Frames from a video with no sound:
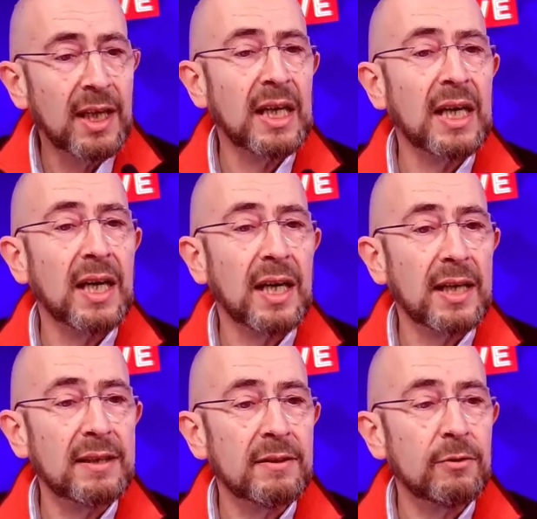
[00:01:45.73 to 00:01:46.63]

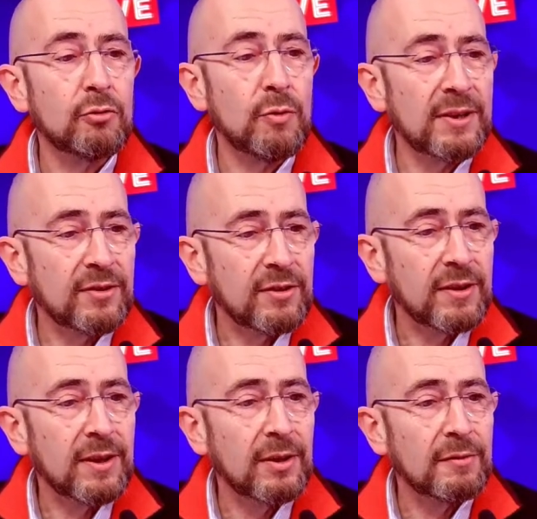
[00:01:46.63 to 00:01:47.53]
And the rest
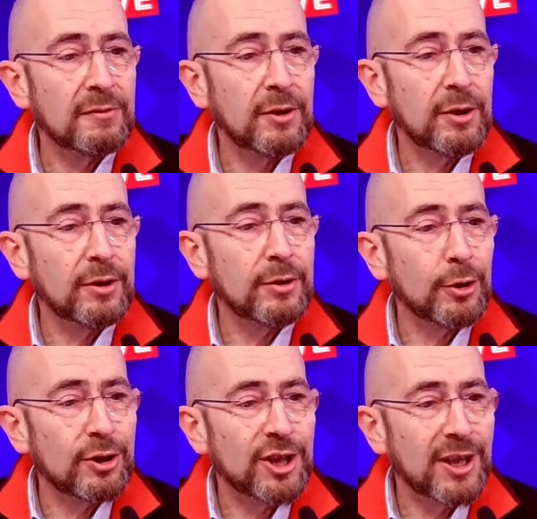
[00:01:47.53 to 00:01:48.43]
of the
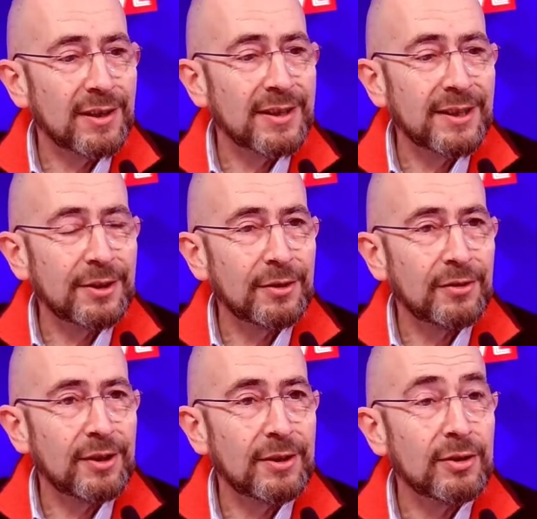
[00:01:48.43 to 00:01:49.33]
nutshell is
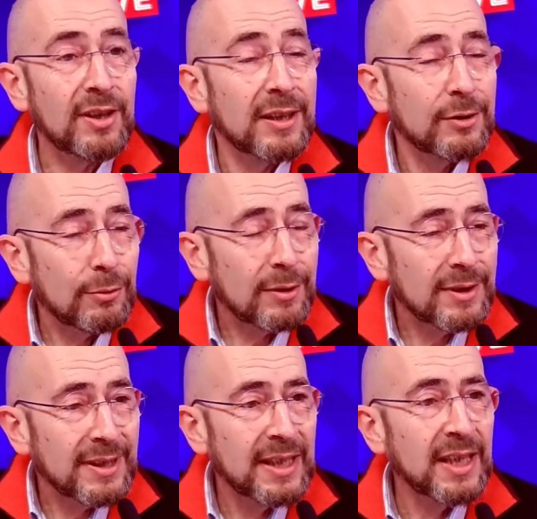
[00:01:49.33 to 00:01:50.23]
in the title.
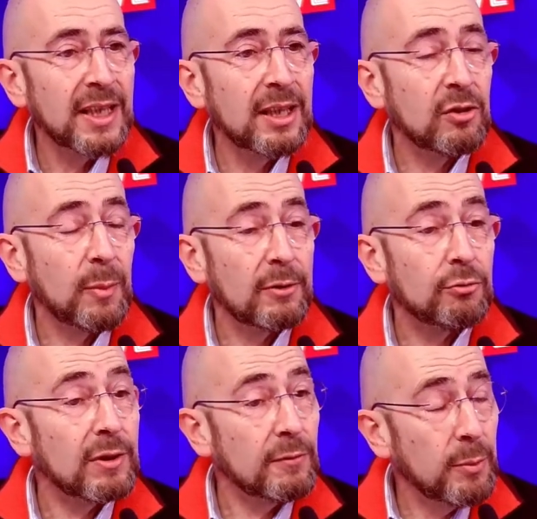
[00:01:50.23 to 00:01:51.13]
It's about
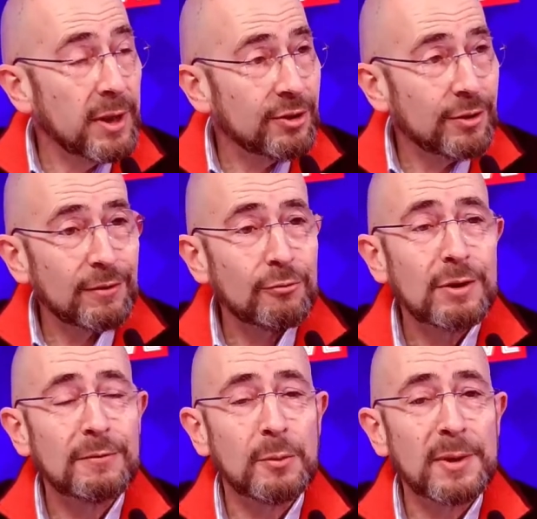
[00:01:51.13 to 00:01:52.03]
transformations.
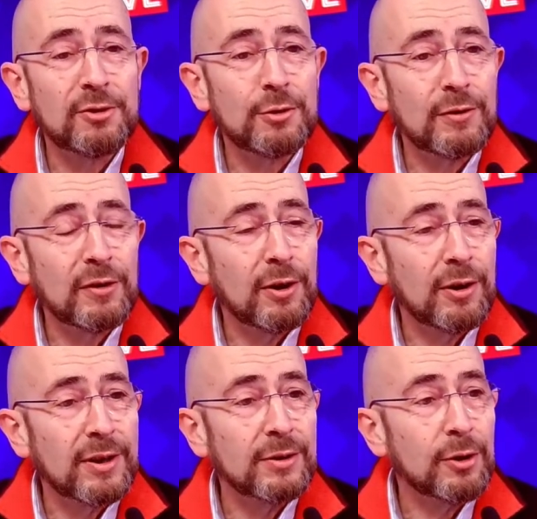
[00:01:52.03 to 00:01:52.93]
Transformations
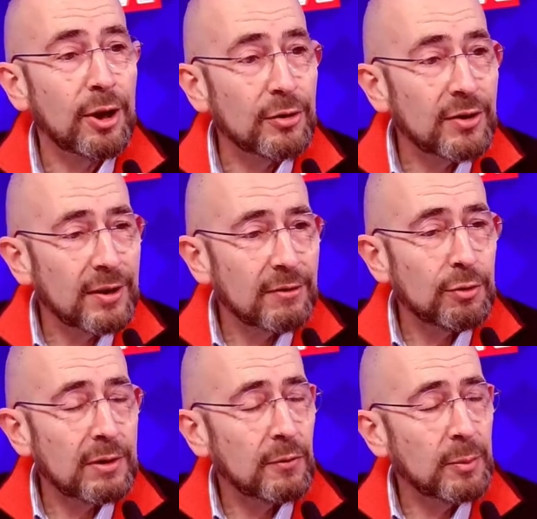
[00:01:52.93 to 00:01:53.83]
are the context,
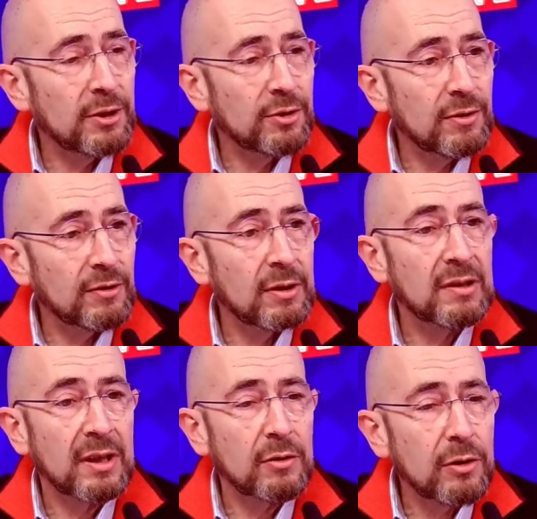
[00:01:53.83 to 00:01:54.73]
transformations in
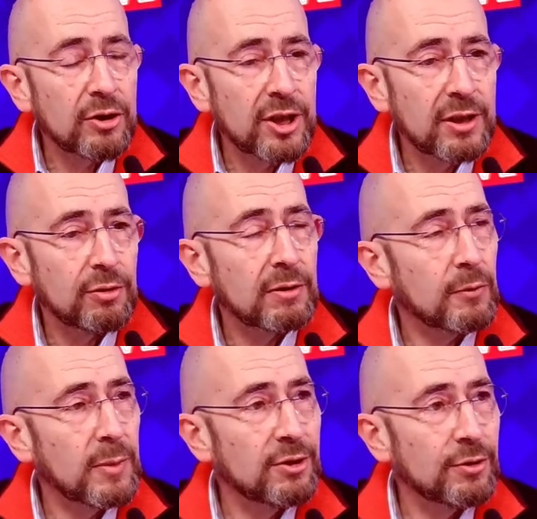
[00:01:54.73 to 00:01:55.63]
technology,
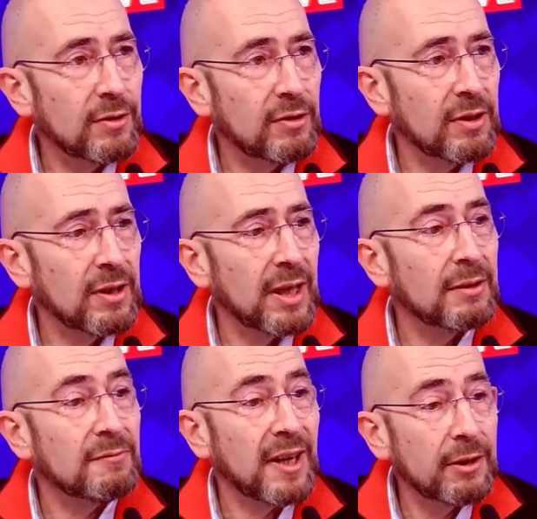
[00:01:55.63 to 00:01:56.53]
transformations in the
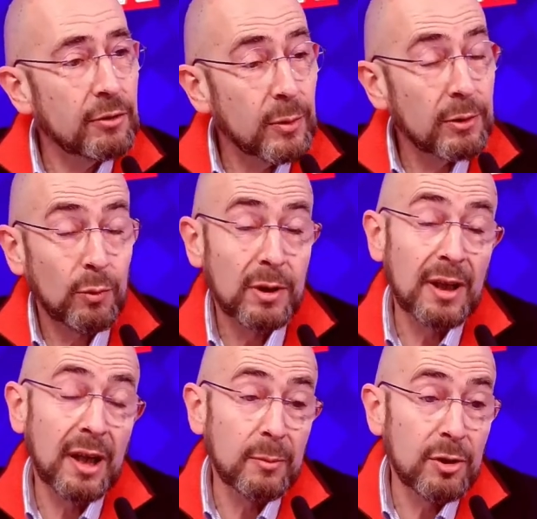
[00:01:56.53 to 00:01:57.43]
environment, with
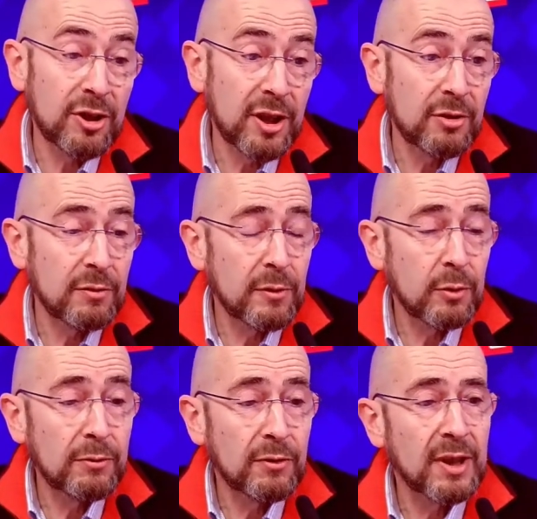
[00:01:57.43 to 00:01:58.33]
climate change, of course,